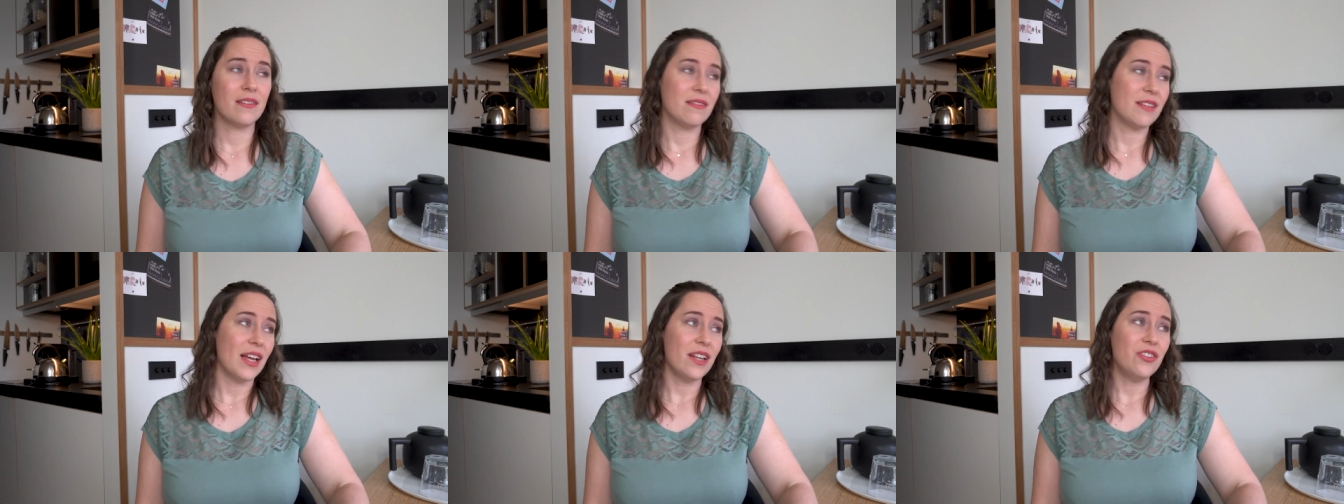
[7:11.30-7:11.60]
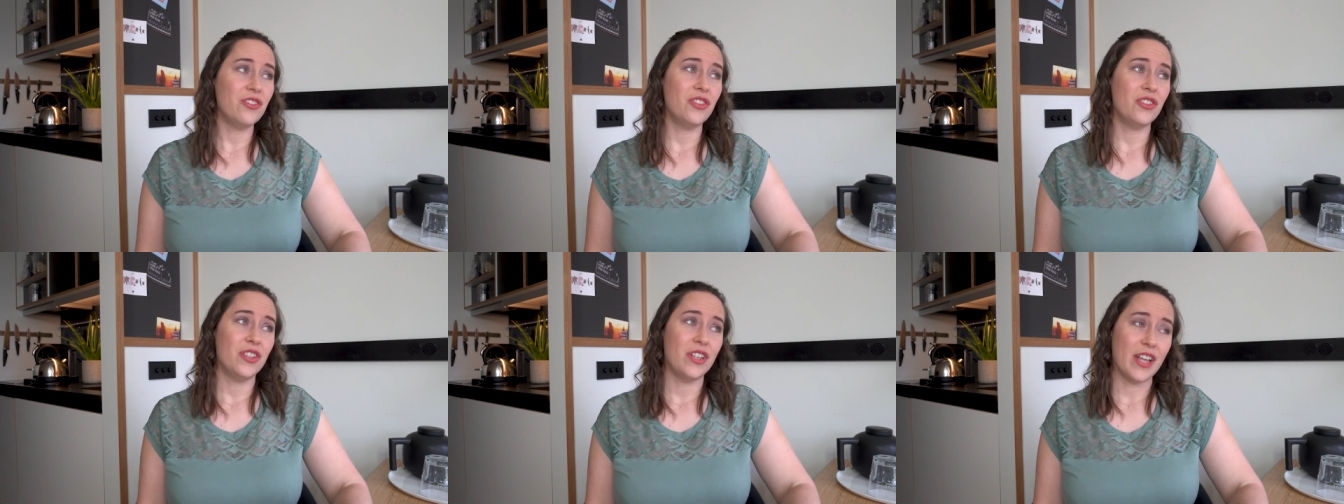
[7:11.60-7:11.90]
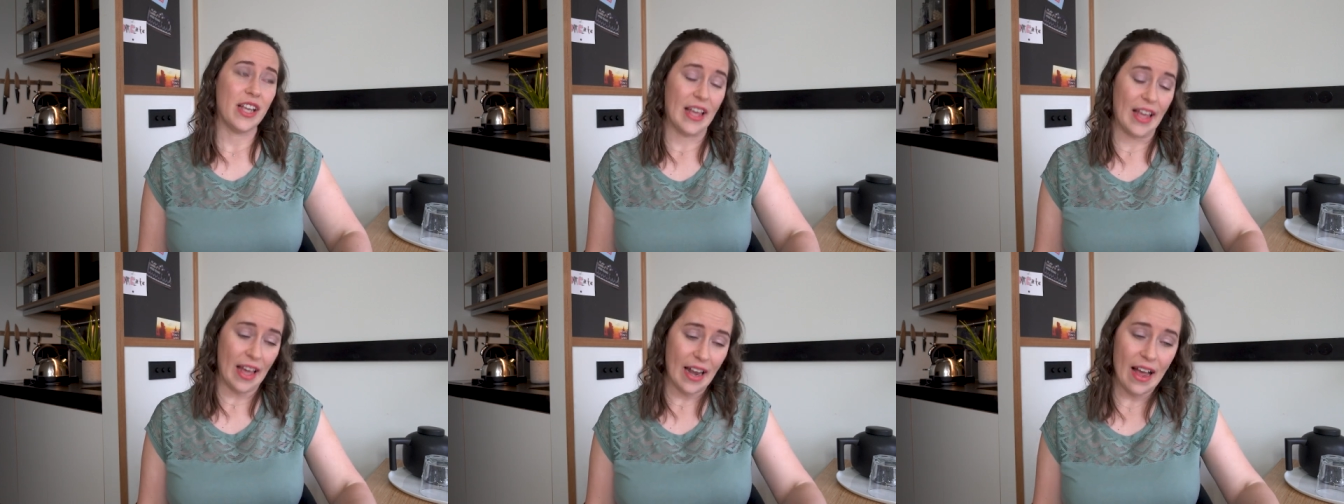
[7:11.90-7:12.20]
get you
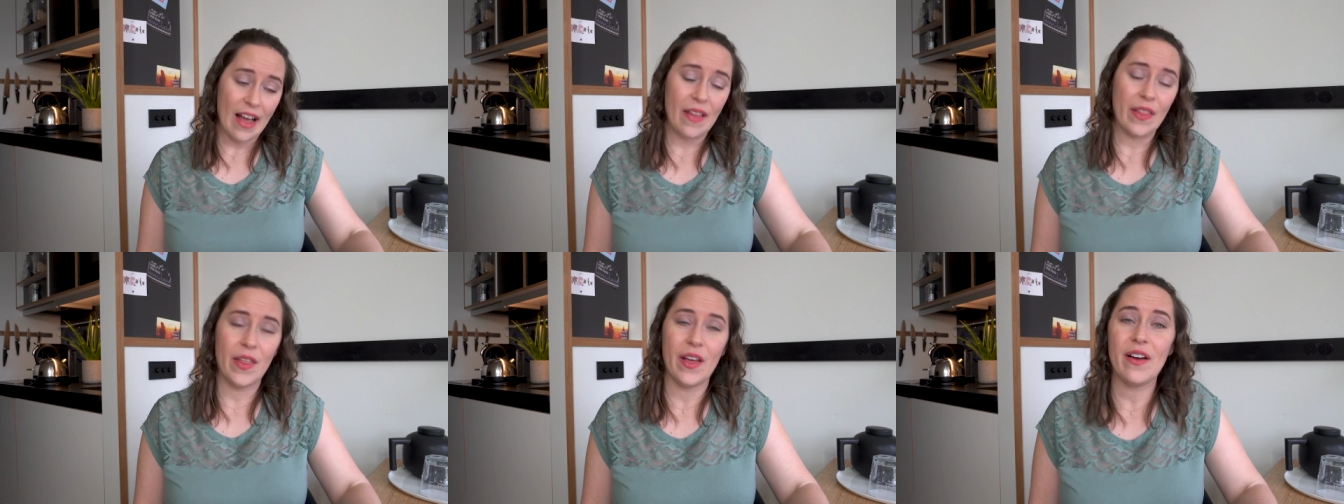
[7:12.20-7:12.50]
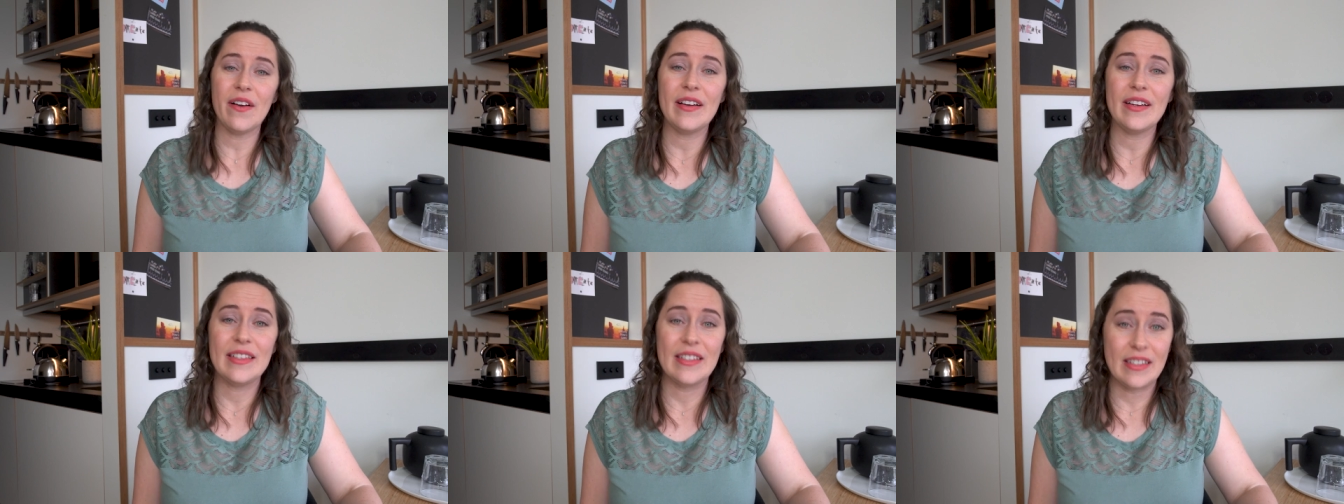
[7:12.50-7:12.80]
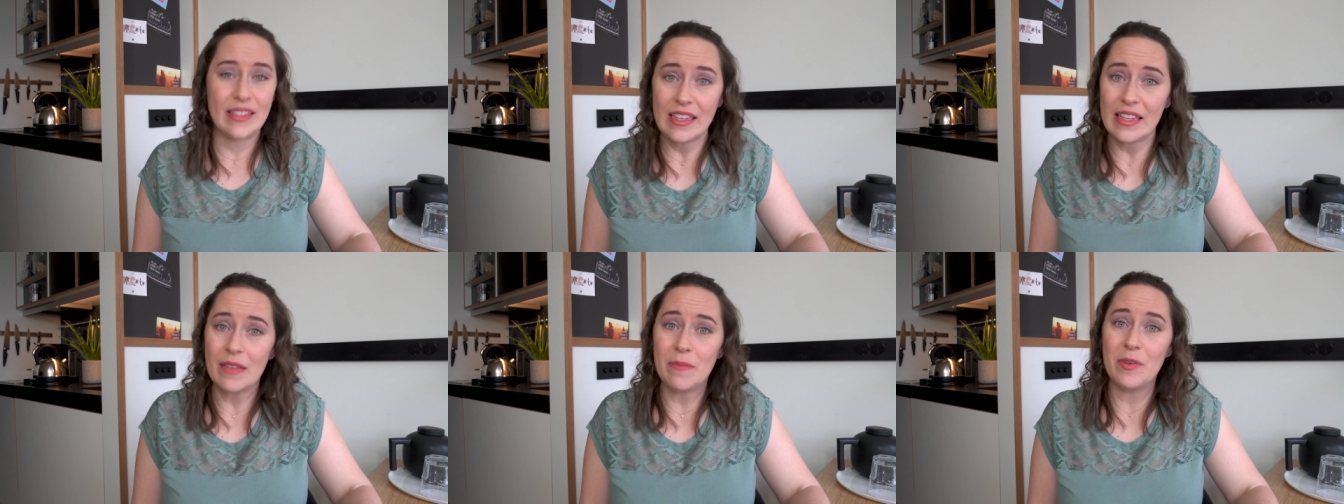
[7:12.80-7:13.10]
to get out there and
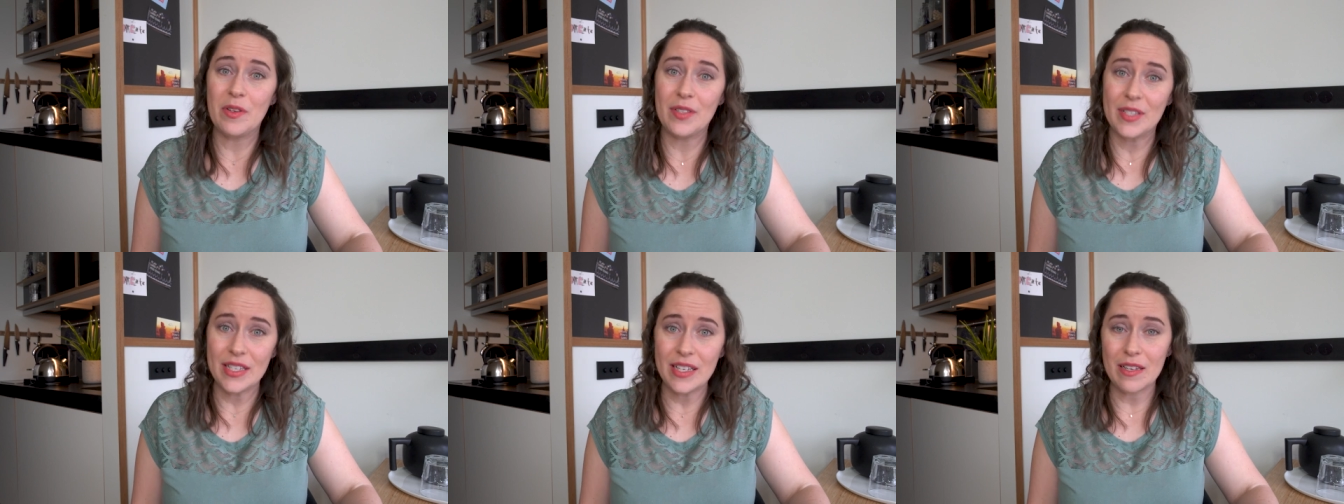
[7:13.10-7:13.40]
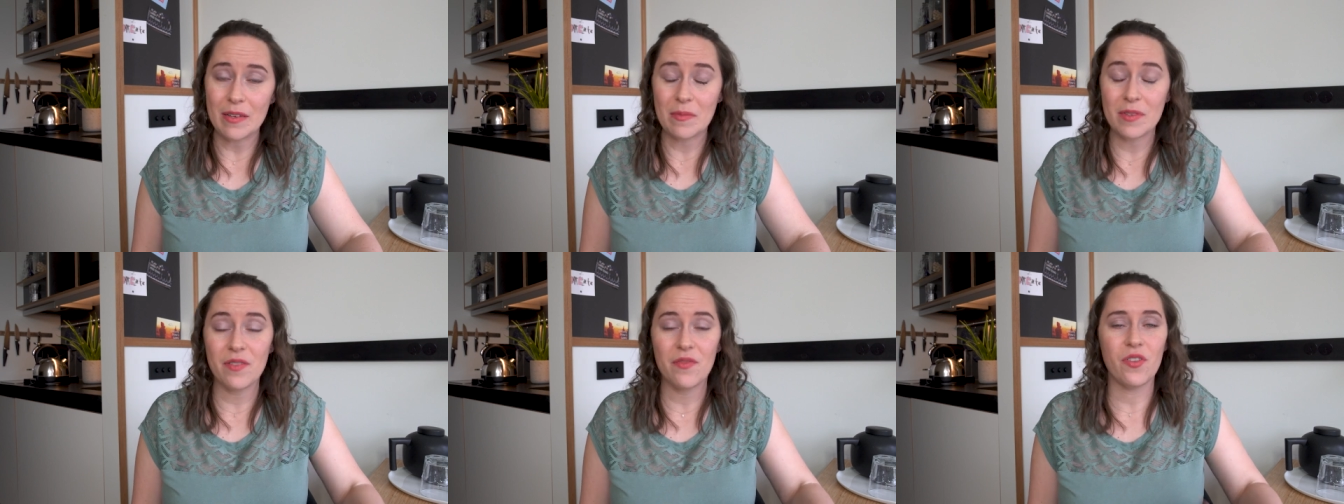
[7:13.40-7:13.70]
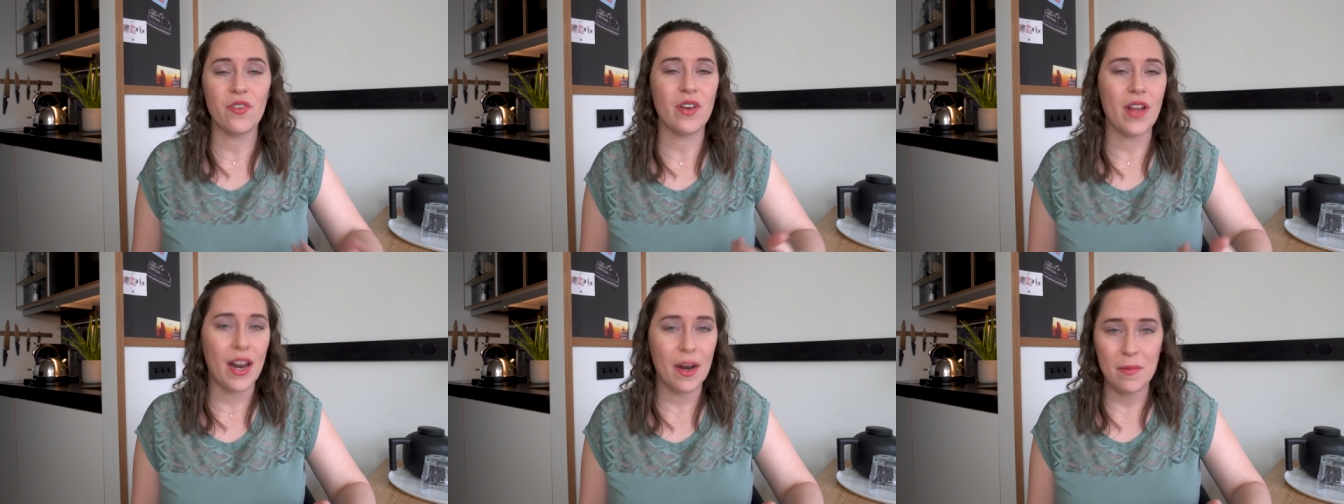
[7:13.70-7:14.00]
see the museums
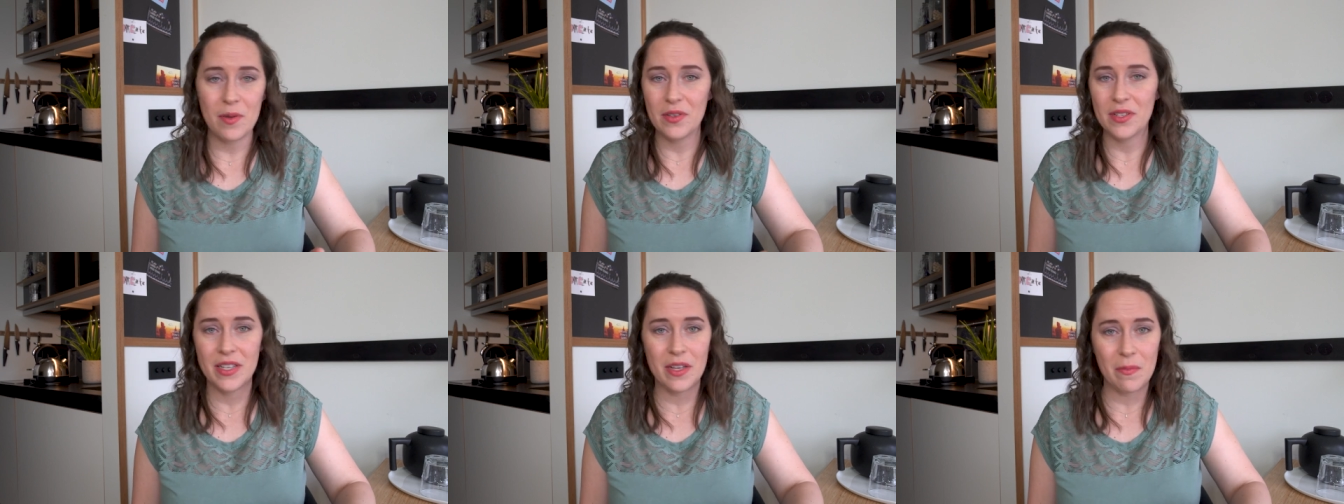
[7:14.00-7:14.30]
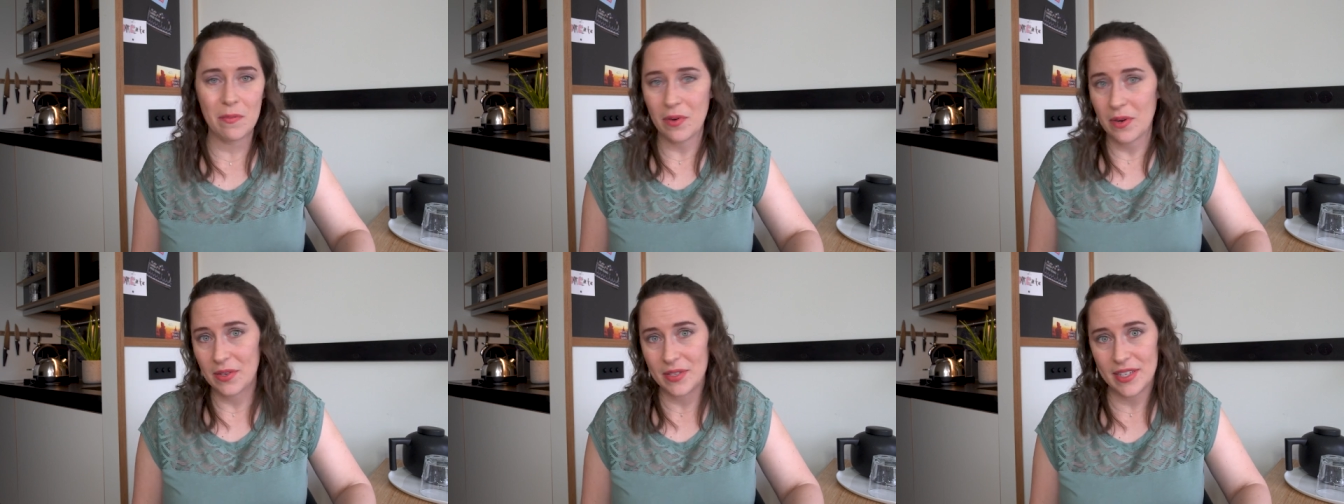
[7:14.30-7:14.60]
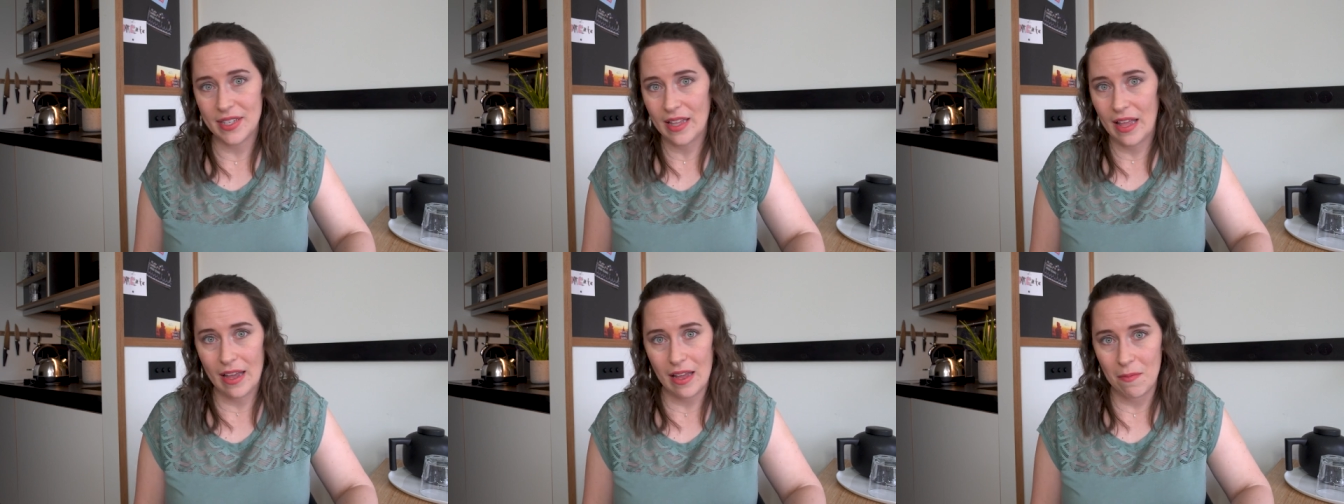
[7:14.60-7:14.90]
if you're not a museum
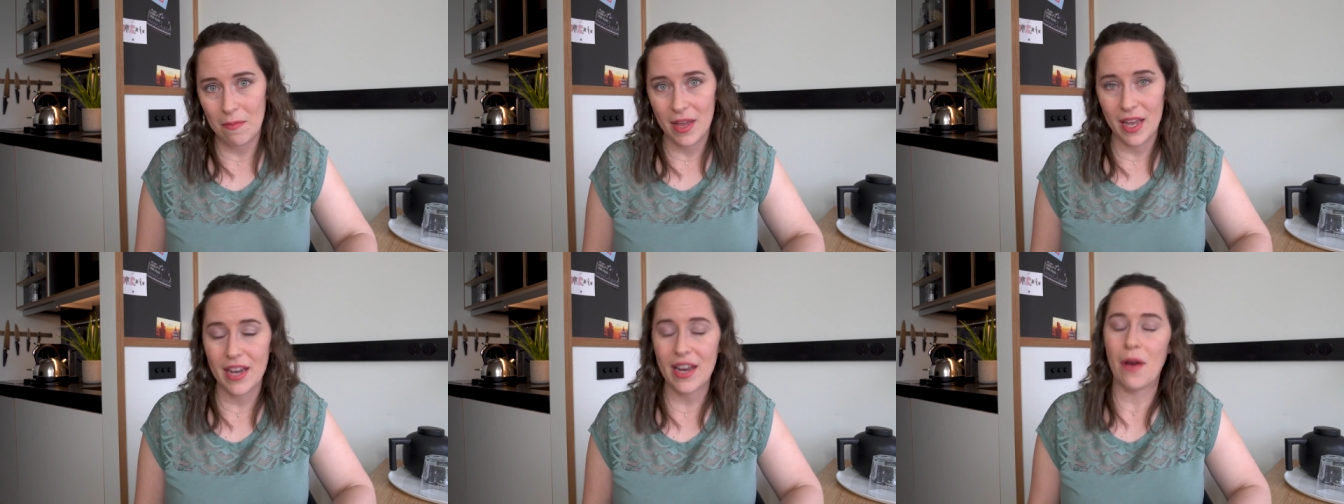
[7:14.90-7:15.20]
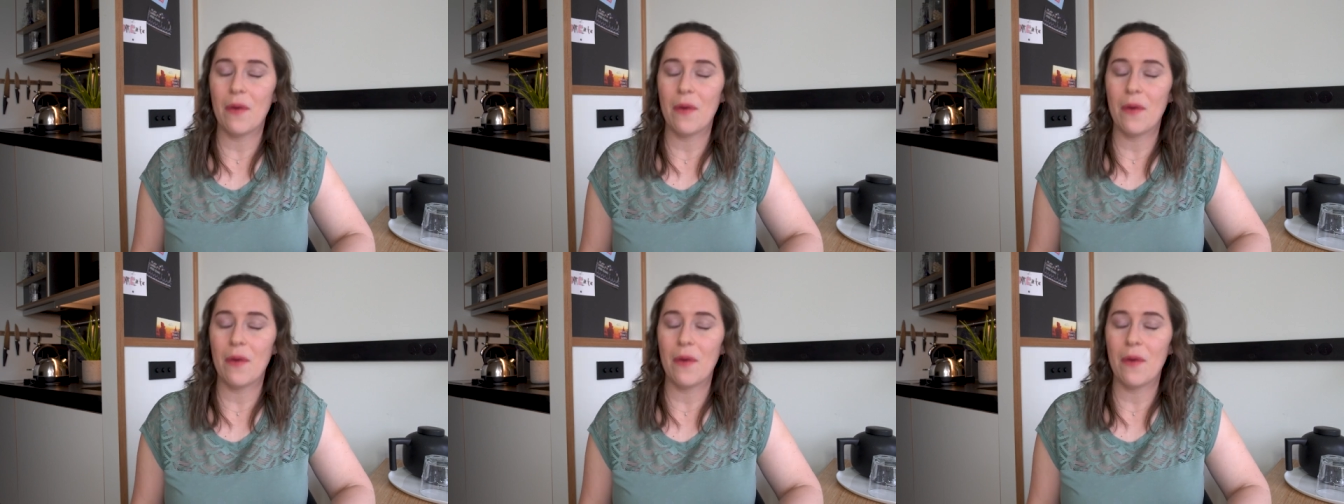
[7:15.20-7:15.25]
person like me.